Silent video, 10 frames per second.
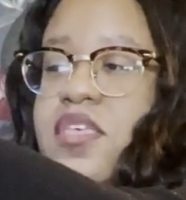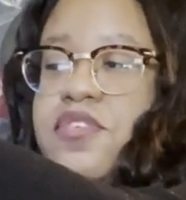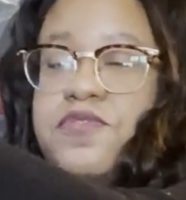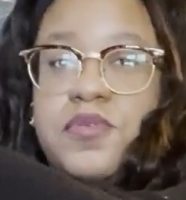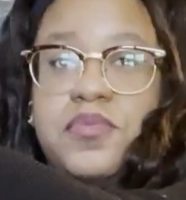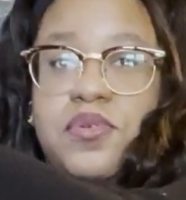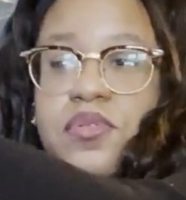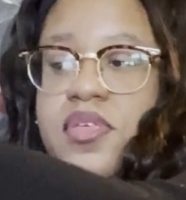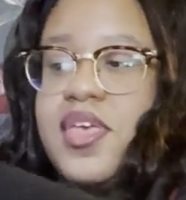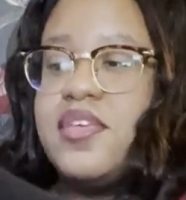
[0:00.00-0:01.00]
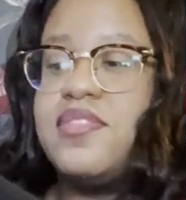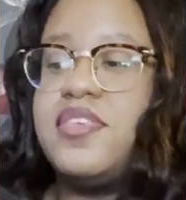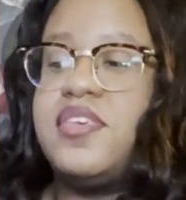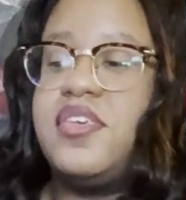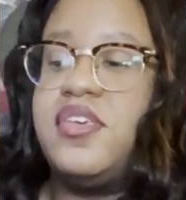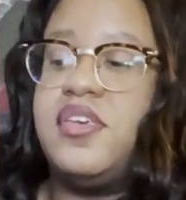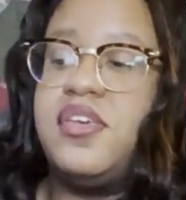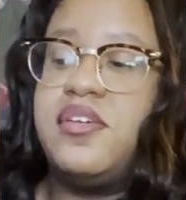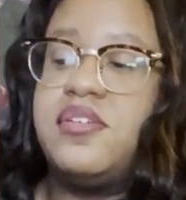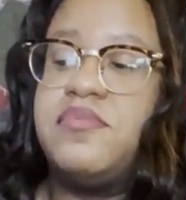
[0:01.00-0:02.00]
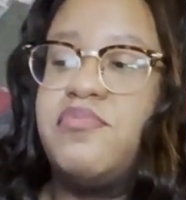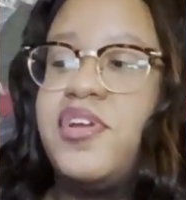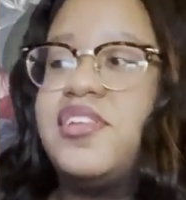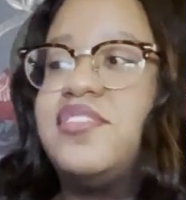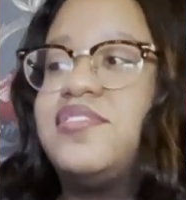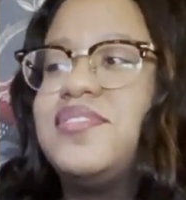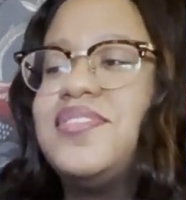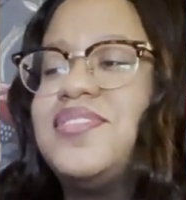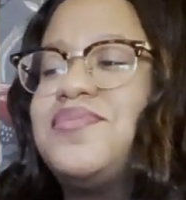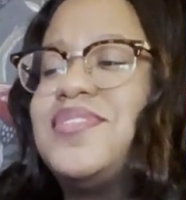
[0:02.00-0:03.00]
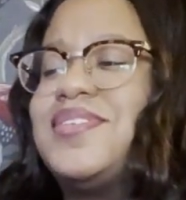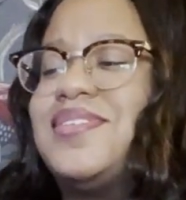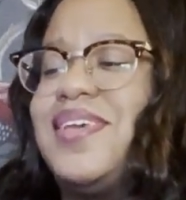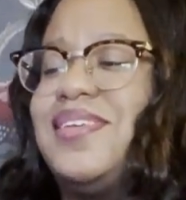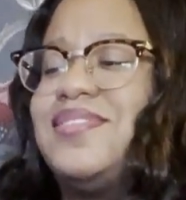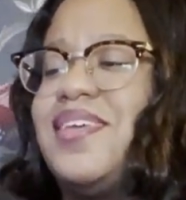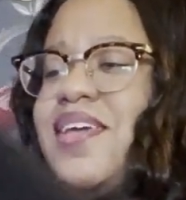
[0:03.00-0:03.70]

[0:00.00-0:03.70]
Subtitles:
vermouth and the brandy, just to see what they taste like.